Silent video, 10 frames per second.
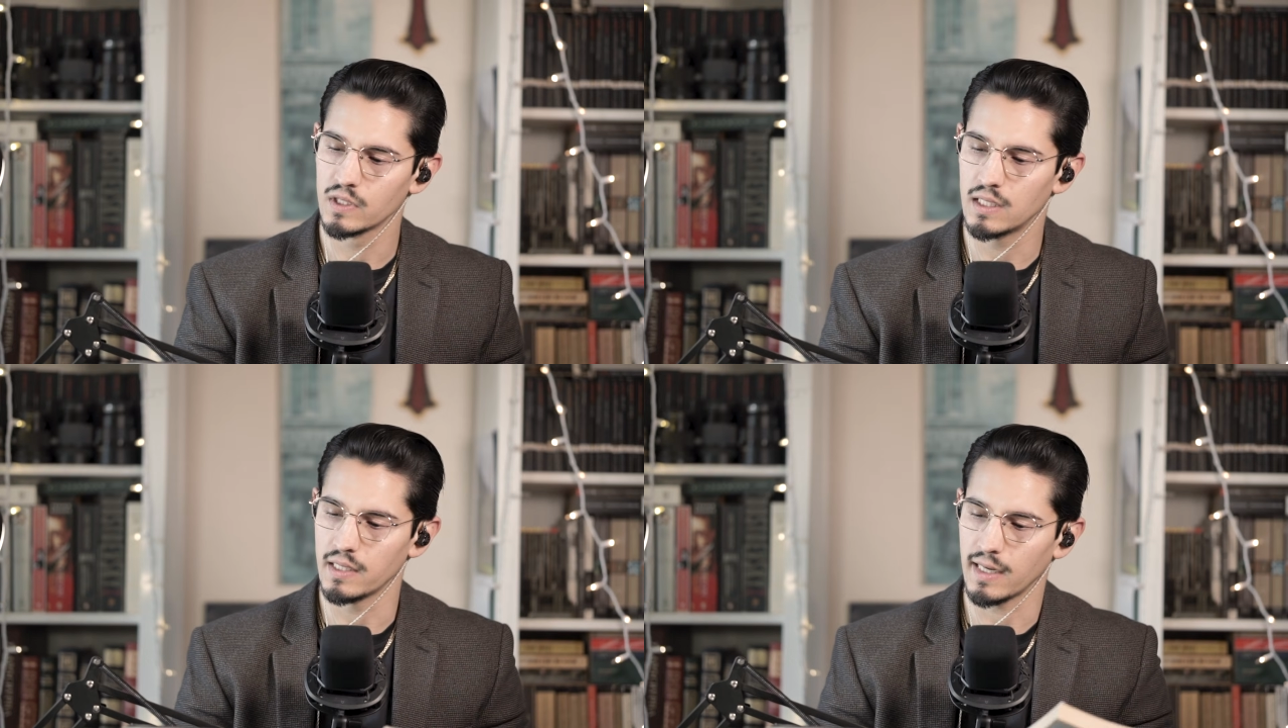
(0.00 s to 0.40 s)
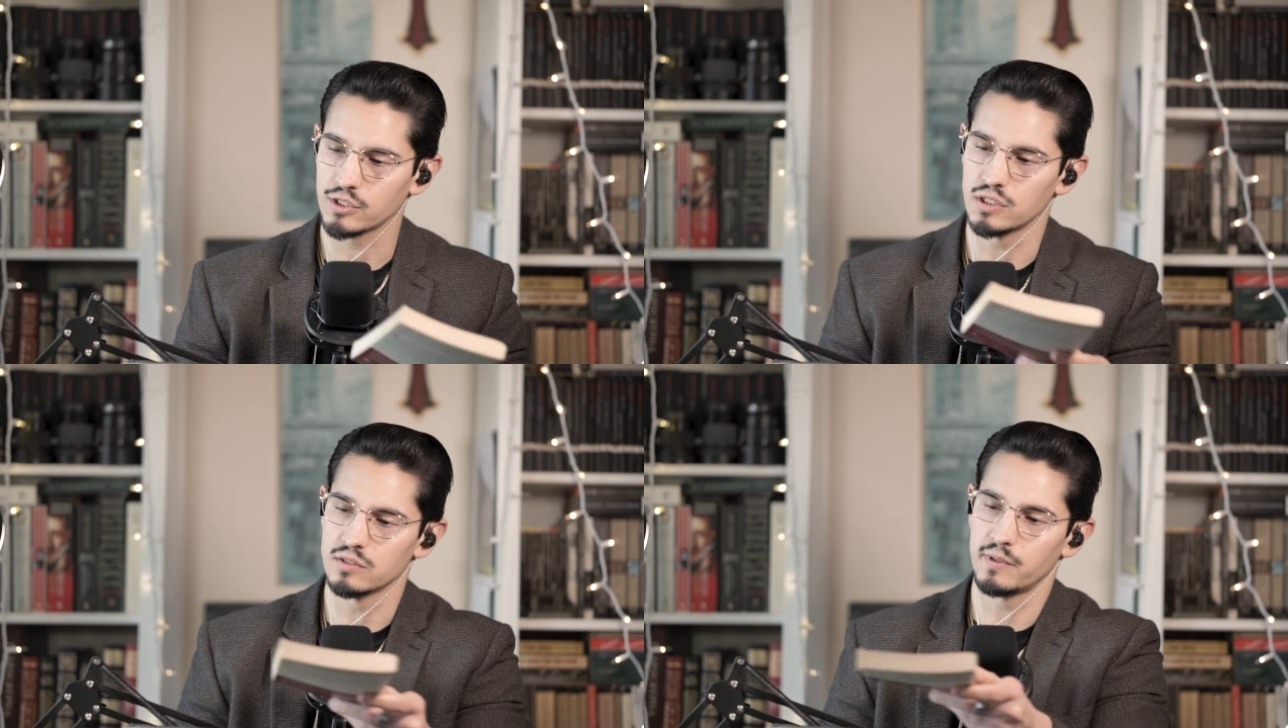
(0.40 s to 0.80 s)

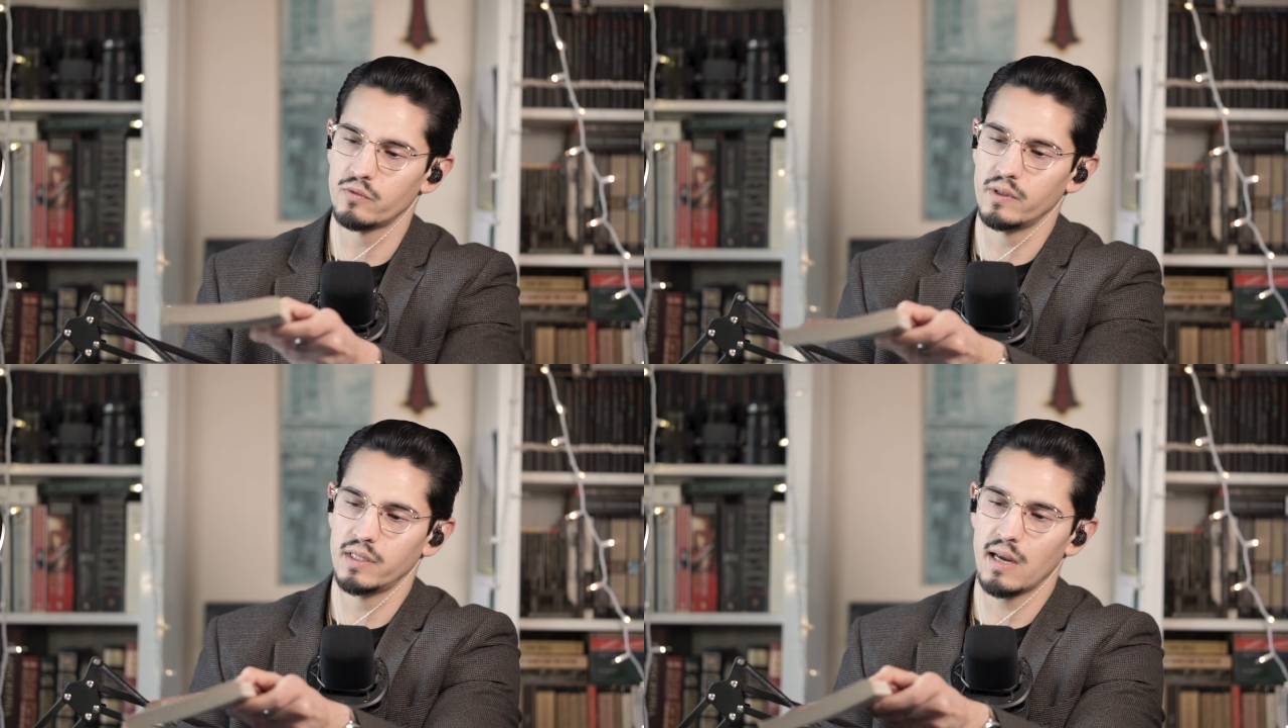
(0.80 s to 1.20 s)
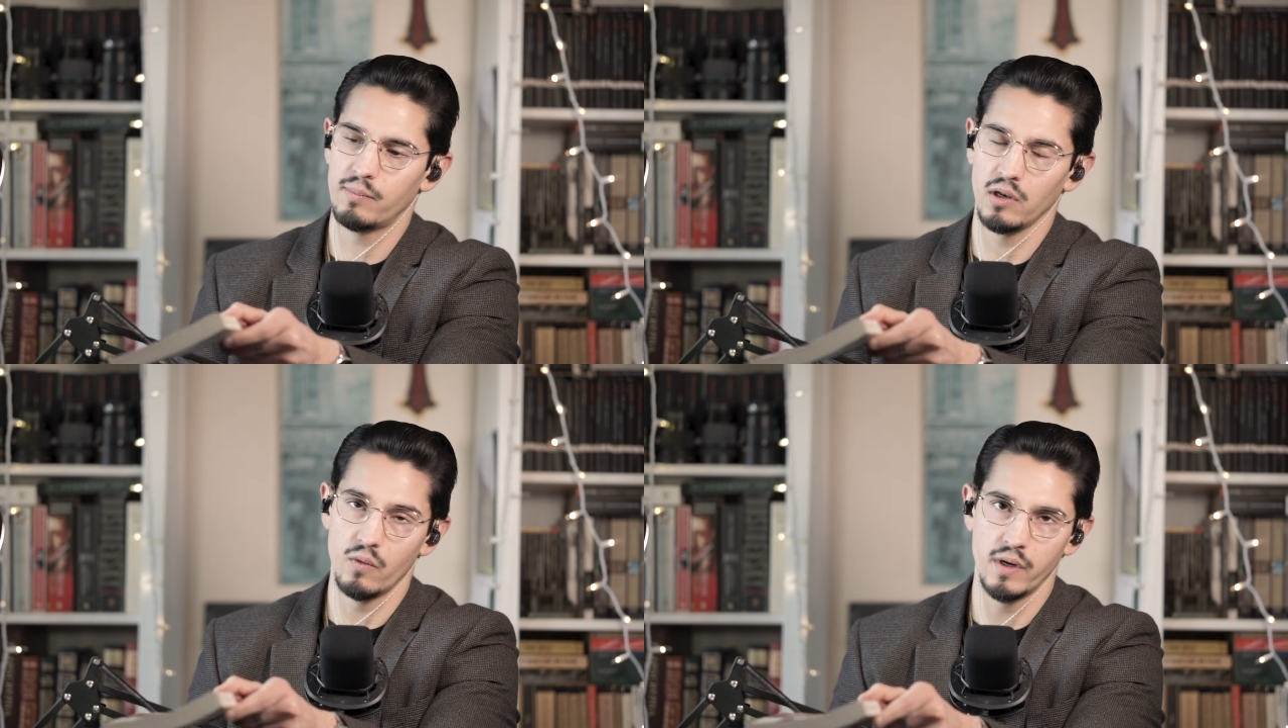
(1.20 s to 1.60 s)
connections between the
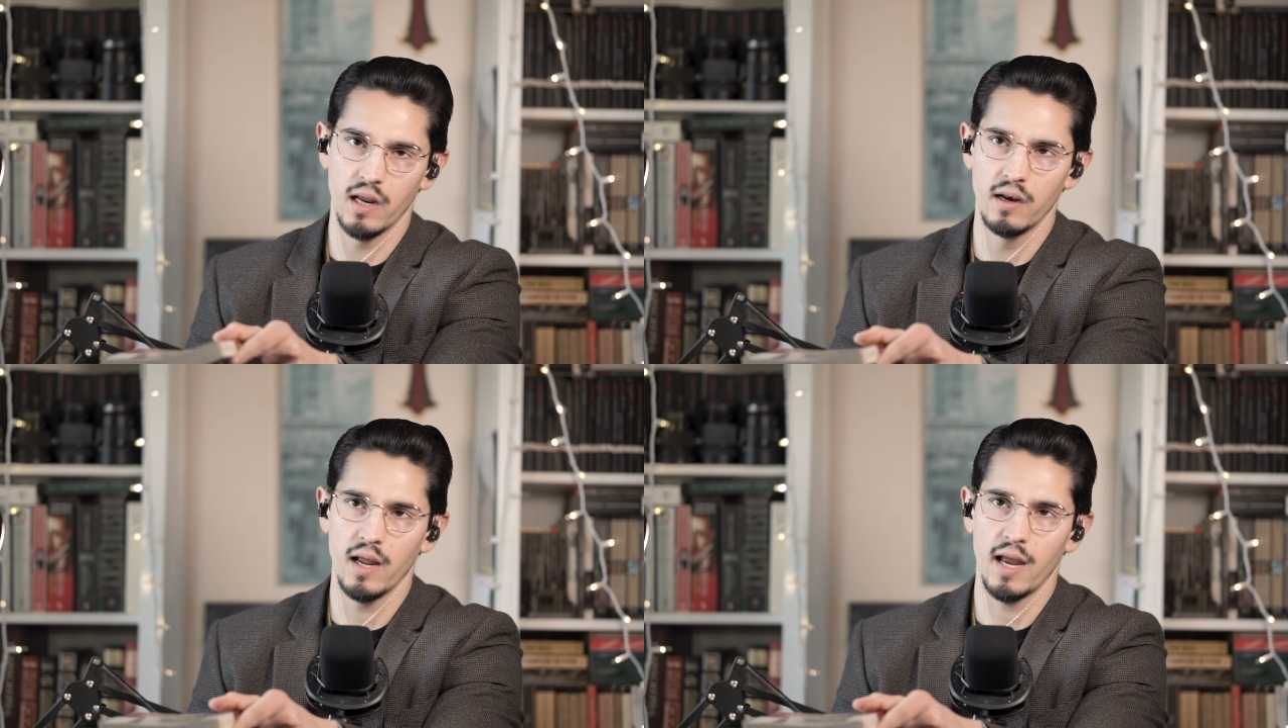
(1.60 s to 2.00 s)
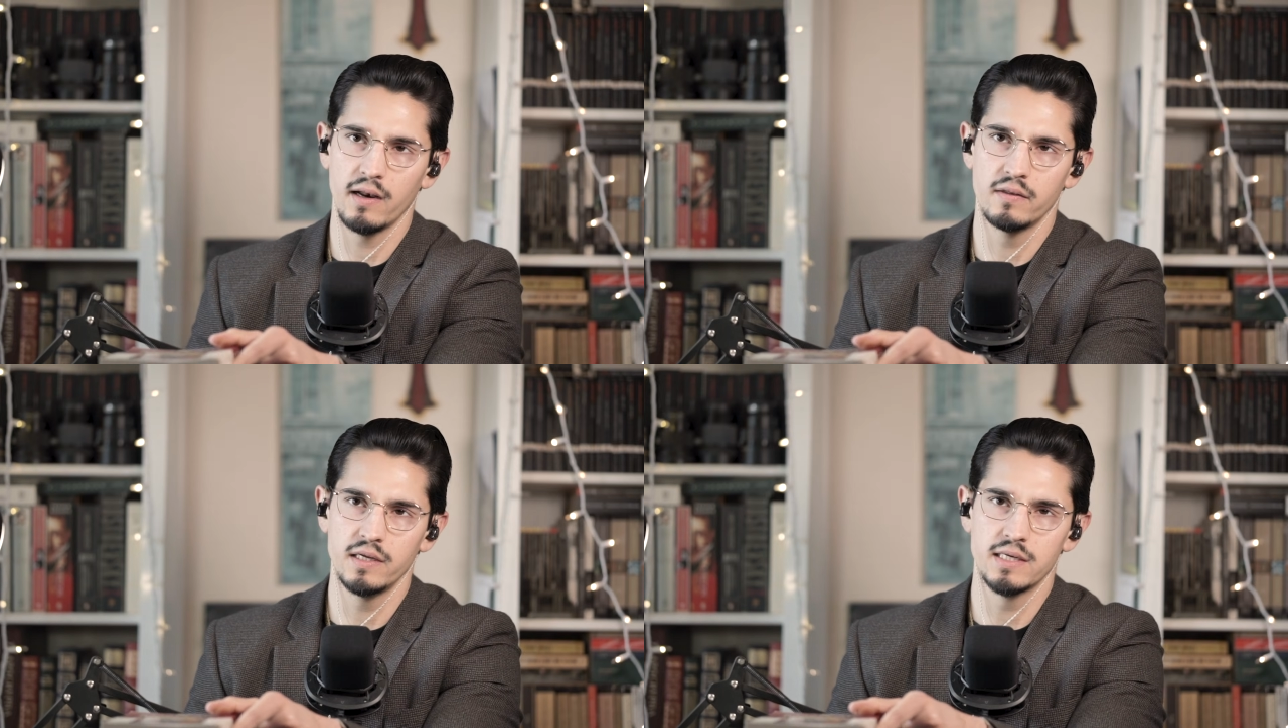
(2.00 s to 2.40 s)
Apollonian
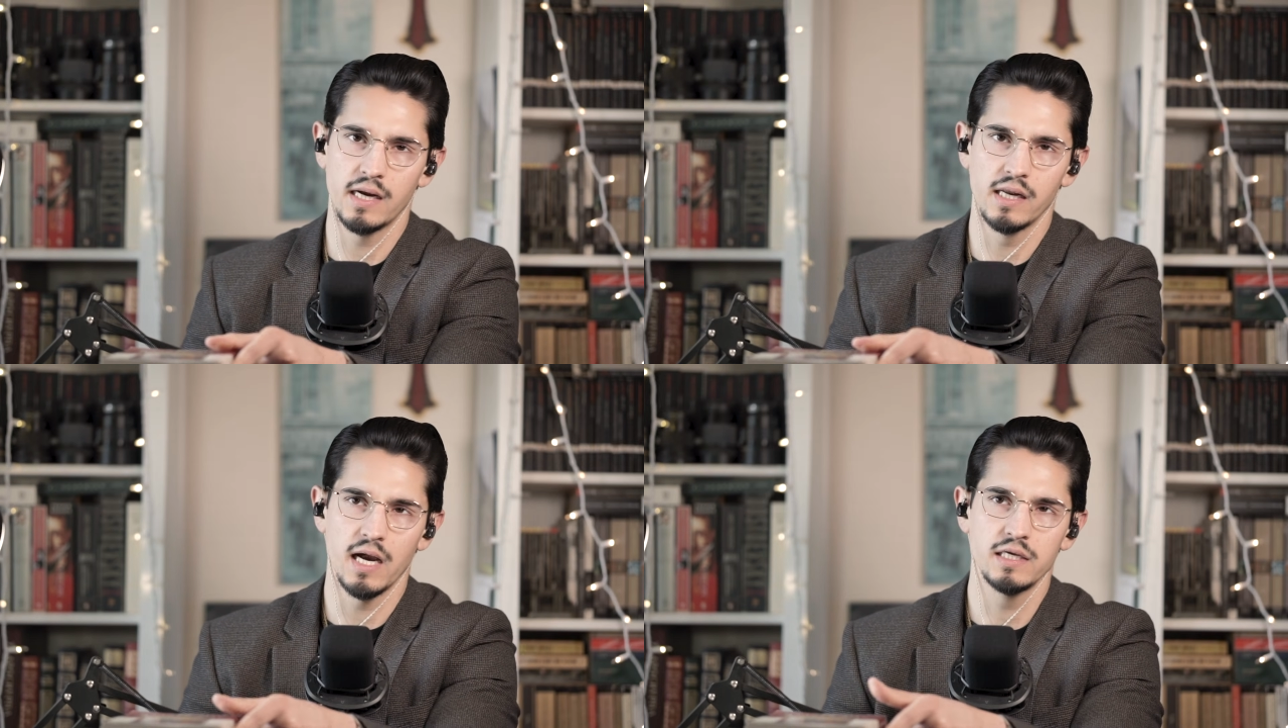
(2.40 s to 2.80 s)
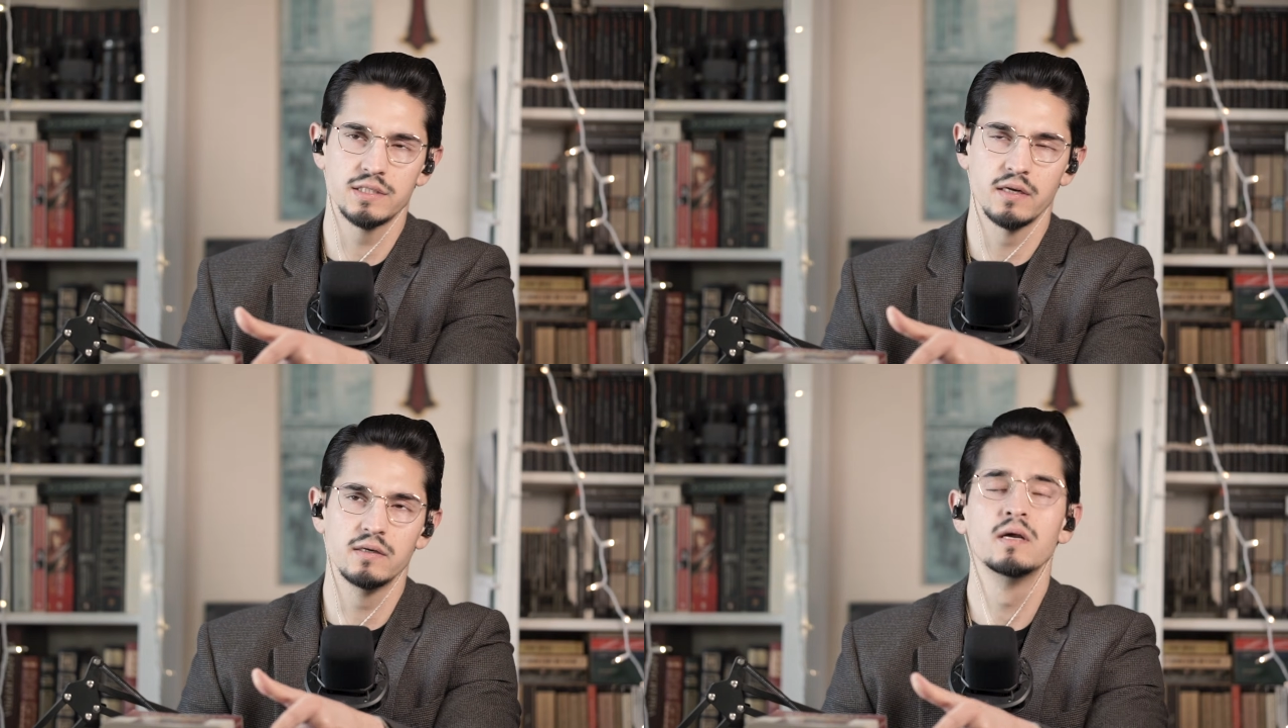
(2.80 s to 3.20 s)
and the
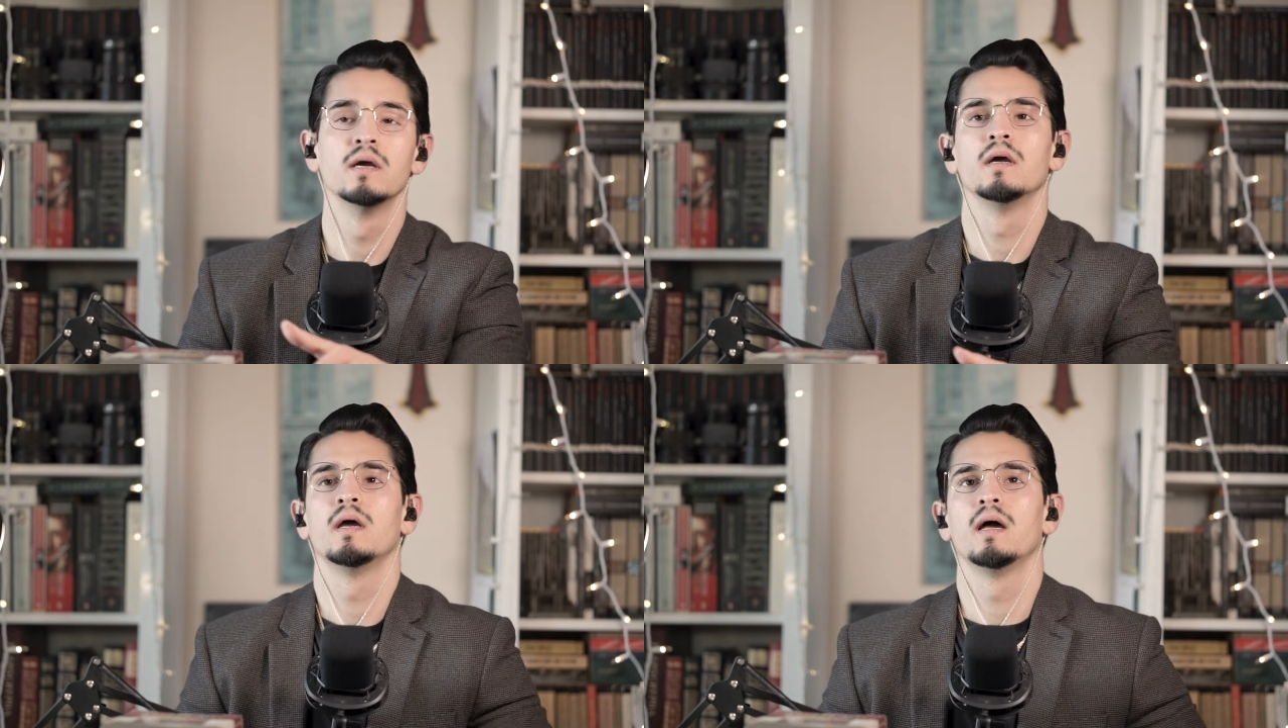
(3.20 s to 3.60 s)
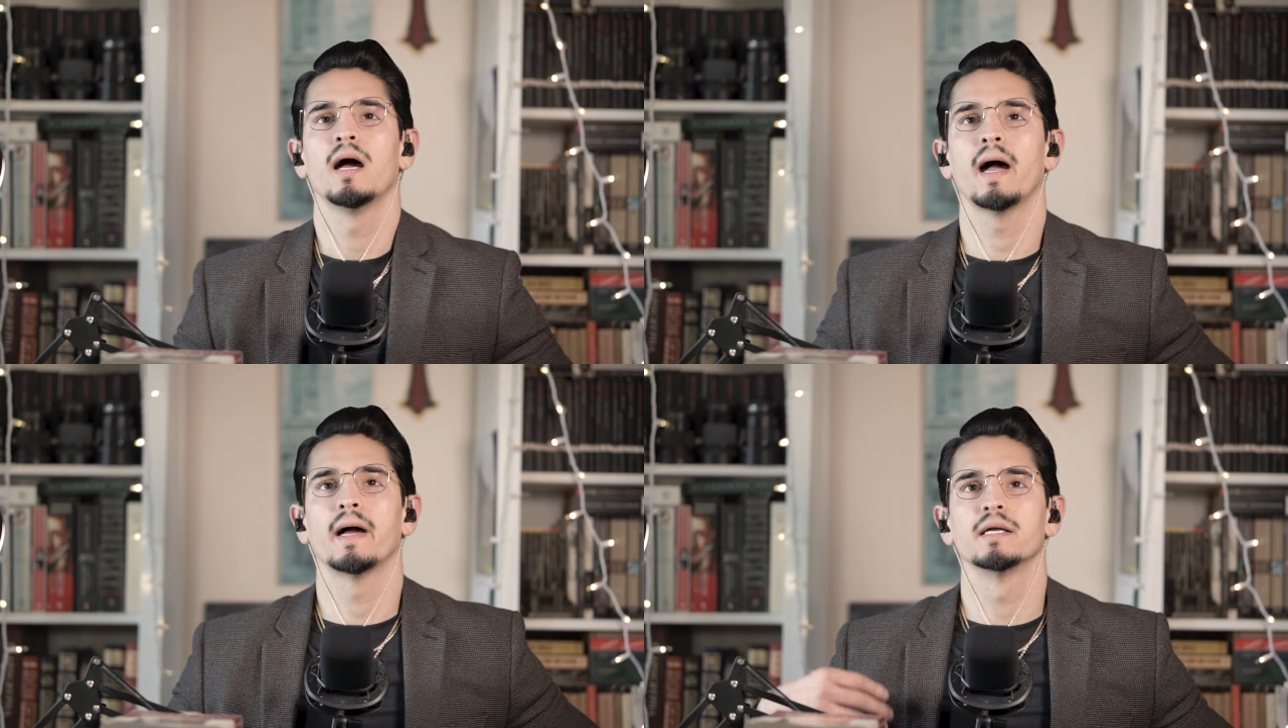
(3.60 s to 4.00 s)
Dionysian
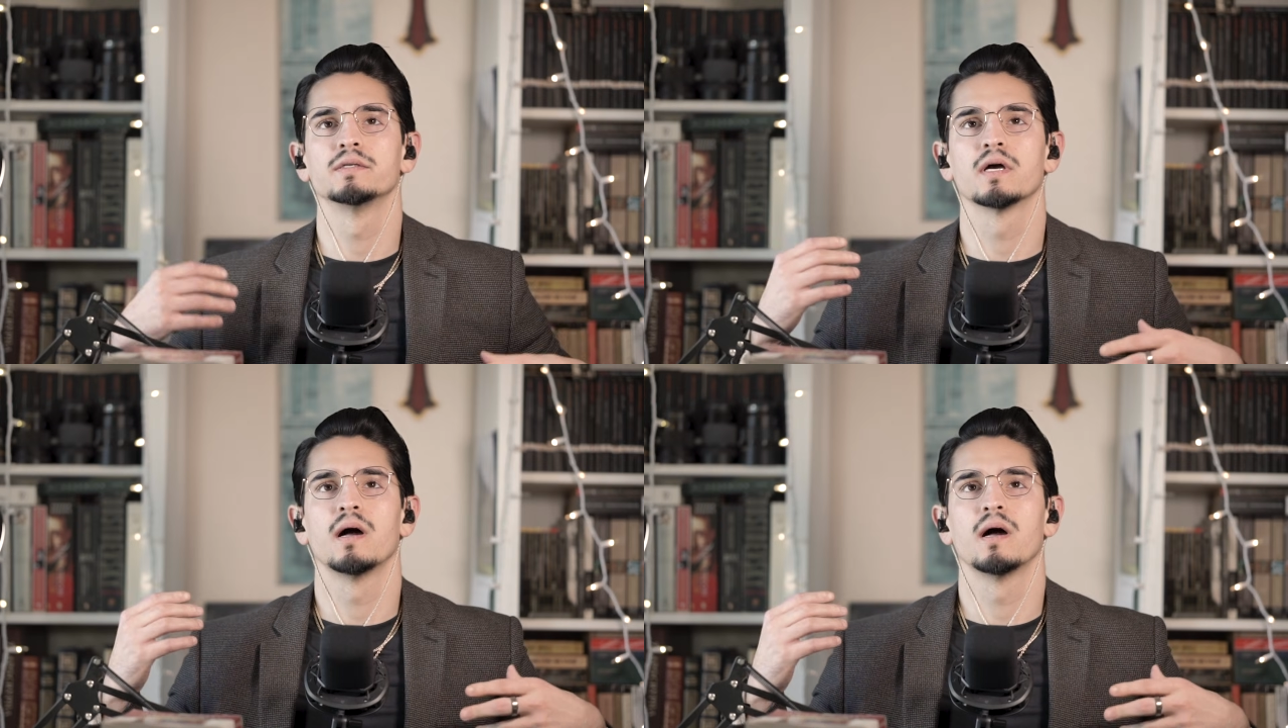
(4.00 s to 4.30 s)
as